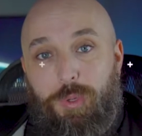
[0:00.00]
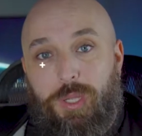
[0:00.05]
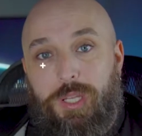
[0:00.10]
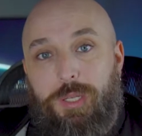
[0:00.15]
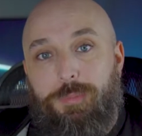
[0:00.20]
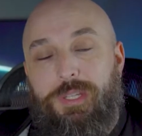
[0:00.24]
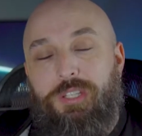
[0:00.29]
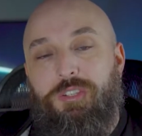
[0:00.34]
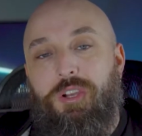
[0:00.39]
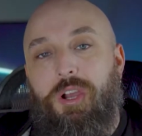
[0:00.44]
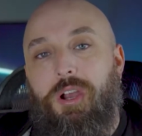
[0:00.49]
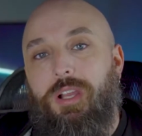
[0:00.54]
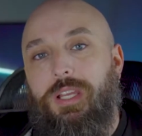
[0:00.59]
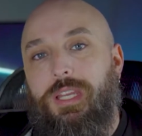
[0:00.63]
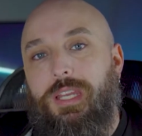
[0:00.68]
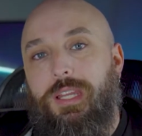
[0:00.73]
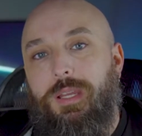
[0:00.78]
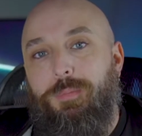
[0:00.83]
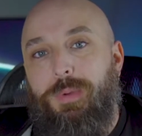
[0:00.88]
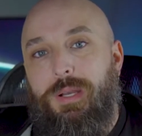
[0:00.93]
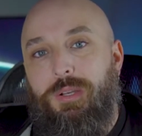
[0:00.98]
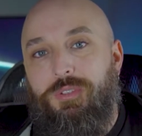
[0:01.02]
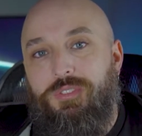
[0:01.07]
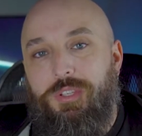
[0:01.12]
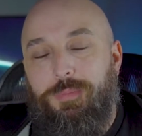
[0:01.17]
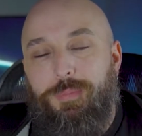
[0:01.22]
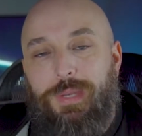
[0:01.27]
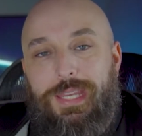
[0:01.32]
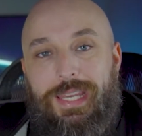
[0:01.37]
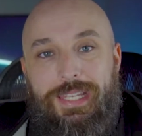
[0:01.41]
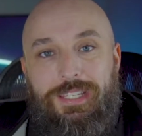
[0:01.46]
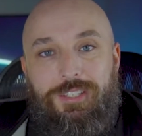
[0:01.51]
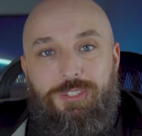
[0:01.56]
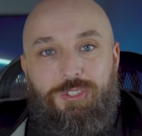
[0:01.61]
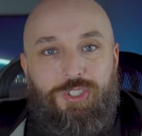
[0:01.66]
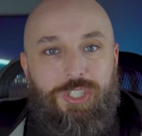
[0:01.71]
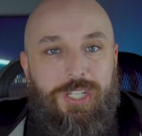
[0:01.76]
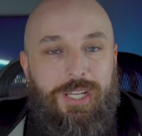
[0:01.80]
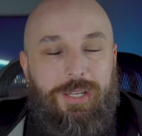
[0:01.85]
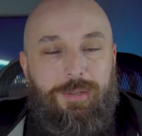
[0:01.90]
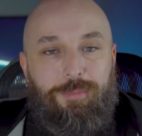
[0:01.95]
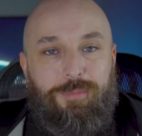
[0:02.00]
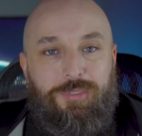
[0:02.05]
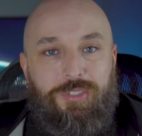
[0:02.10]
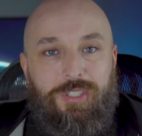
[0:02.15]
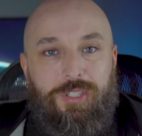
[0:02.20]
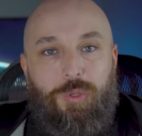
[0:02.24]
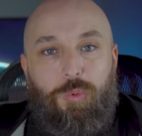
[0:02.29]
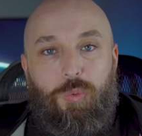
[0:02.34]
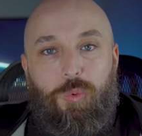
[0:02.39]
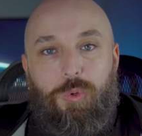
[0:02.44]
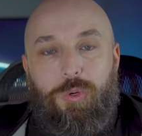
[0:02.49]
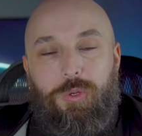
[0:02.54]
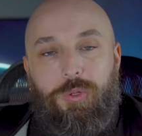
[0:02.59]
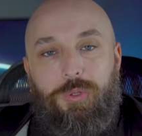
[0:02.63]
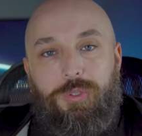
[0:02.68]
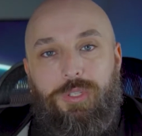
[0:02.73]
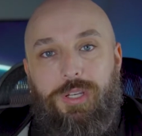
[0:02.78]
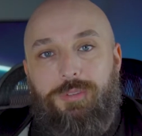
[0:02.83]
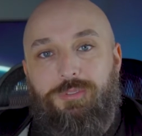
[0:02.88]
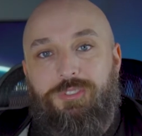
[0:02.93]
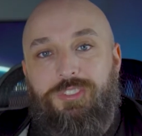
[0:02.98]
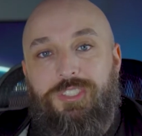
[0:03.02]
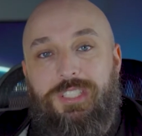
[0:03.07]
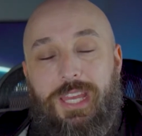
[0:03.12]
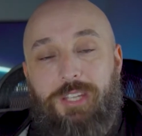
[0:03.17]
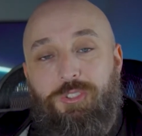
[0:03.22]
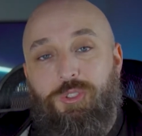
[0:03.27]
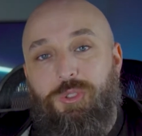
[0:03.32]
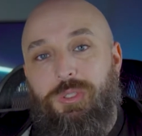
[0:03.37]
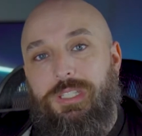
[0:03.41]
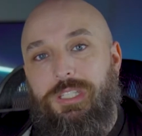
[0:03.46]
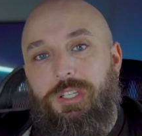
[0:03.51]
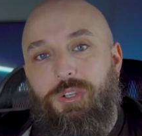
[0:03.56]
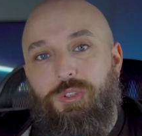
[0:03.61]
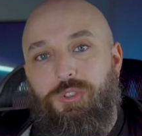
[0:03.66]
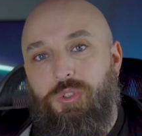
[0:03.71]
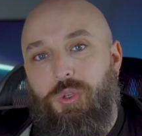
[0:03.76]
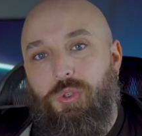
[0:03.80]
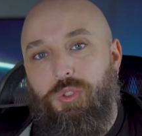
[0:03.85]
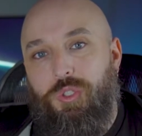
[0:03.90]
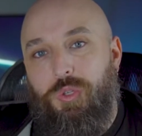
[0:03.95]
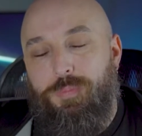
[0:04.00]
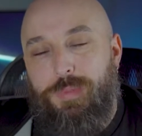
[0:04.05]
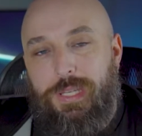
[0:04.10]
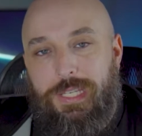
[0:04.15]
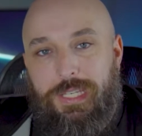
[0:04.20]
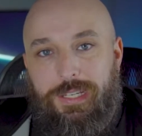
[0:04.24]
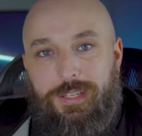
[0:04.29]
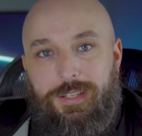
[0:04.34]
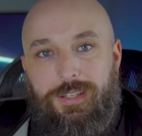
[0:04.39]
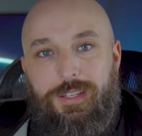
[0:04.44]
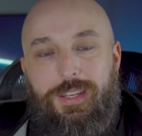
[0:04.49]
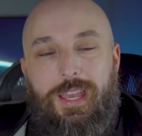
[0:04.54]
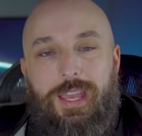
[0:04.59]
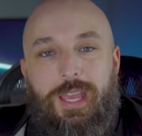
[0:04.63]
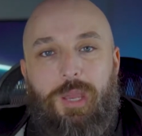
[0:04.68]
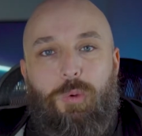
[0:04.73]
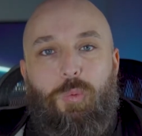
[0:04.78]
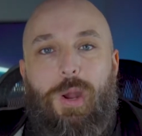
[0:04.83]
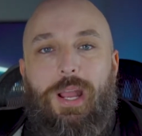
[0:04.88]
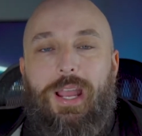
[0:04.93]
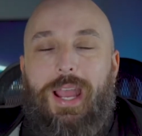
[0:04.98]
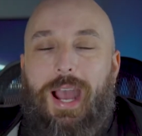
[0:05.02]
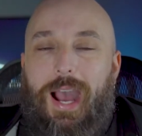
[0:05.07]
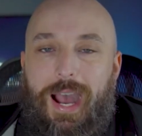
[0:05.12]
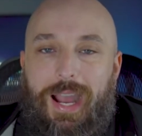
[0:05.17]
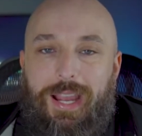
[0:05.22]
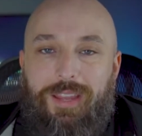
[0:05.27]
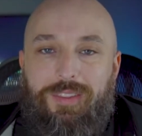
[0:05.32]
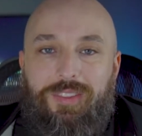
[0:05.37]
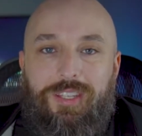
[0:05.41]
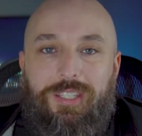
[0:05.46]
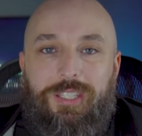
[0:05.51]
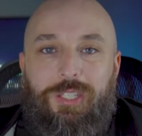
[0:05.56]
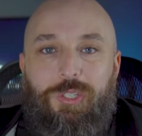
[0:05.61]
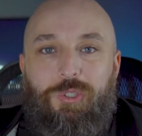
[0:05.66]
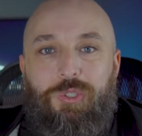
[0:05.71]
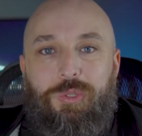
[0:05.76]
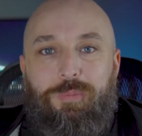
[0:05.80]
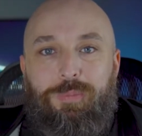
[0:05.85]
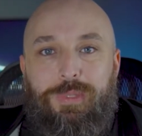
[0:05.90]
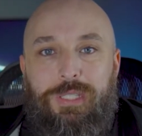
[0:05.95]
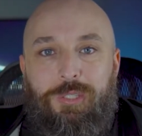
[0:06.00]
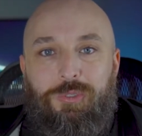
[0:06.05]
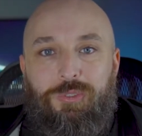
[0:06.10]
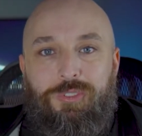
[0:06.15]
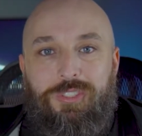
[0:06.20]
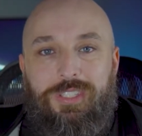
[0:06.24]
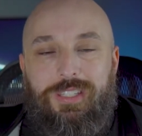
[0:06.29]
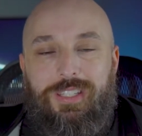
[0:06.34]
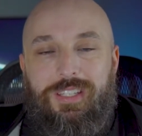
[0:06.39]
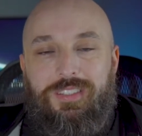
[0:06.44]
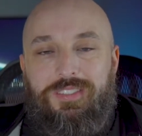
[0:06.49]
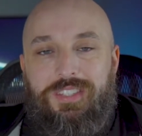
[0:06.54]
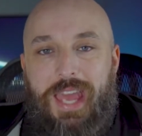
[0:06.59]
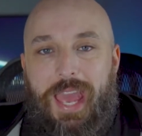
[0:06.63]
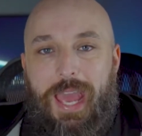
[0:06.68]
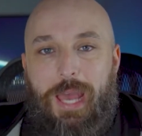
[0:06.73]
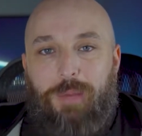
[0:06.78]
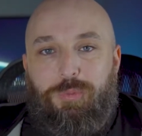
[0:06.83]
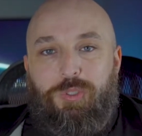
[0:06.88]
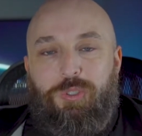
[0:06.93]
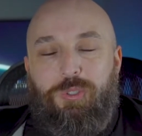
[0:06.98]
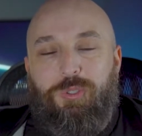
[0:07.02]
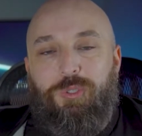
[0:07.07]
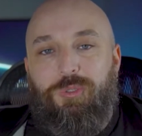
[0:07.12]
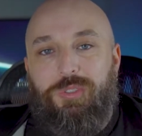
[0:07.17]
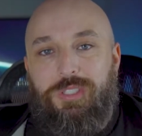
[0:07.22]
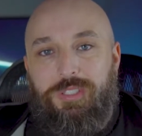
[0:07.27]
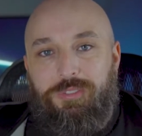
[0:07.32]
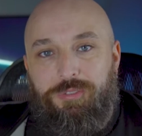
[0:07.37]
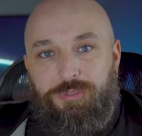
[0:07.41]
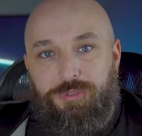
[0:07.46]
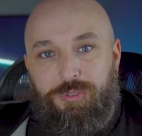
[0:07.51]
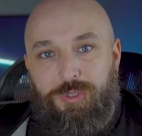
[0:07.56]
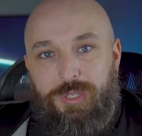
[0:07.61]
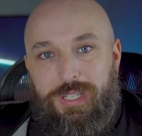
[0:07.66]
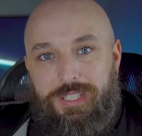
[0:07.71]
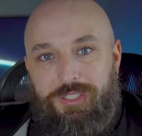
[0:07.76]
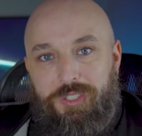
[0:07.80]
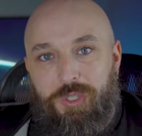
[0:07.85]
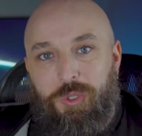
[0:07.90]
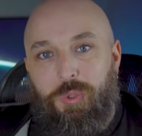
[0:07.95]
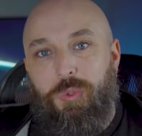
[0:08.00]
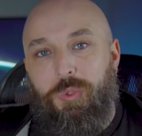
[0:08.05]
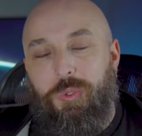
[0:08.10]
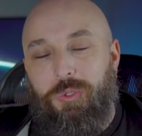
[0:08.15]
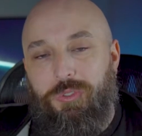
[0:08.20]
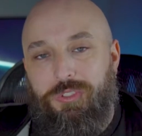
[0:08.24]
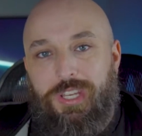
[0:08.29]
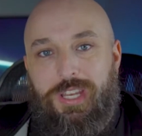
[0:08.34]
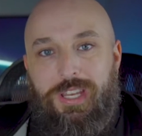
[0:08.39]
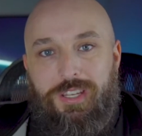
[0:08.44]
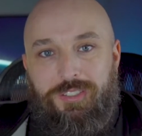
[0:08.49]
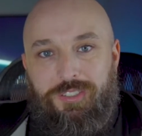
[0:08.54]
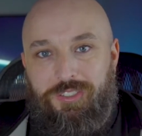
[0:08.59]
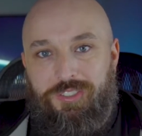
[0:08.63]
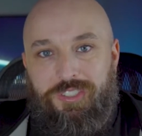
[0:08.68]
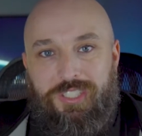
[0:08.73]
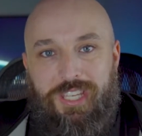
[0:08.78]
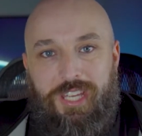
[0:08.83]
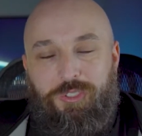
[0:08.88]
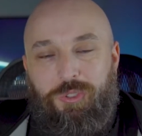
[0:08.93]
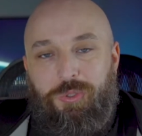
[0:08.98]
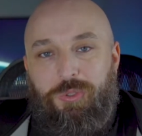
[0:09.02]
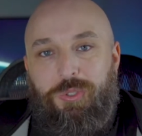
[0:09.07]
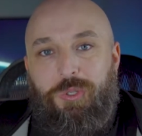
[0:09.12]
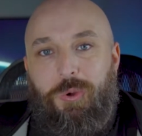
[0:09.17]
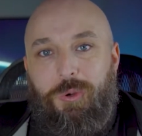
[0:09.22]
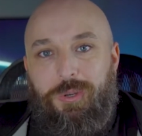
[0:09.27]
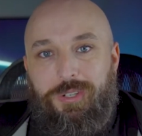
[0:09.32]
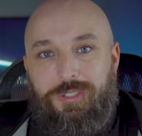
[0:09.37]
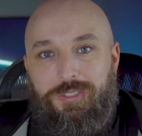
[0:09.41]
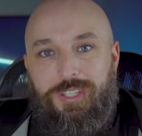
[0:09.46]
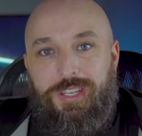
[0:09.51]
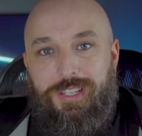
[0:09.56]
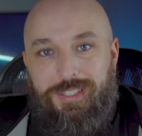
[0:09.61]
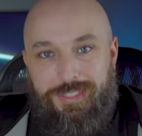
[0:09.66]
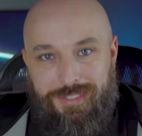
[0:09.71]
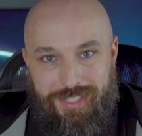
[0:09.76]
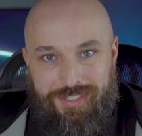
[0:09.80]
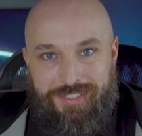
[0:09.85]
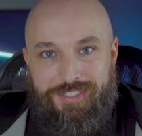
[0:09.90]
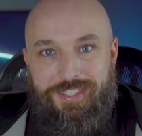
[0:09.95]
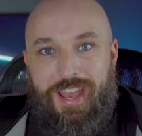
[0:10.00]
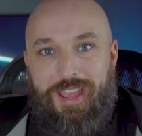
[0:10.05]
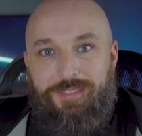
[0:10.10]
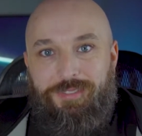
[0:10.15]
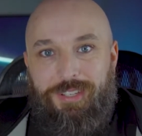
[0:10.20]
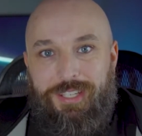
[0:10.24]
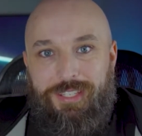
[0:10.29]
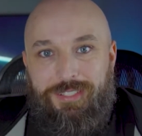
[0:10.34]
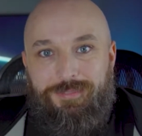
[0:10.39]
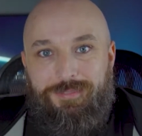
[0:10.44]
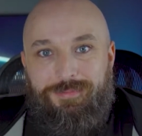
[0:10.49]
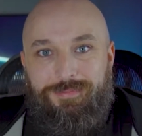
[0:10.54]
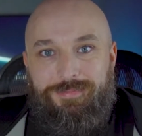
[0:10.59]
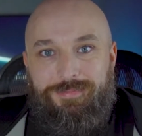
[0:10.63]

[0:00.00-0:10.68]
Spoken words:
we're going to be talking about some hidden gems in the world of scheduling your social media and why I think you should be using these absolutely free tools to schedule yours. Let's dive in.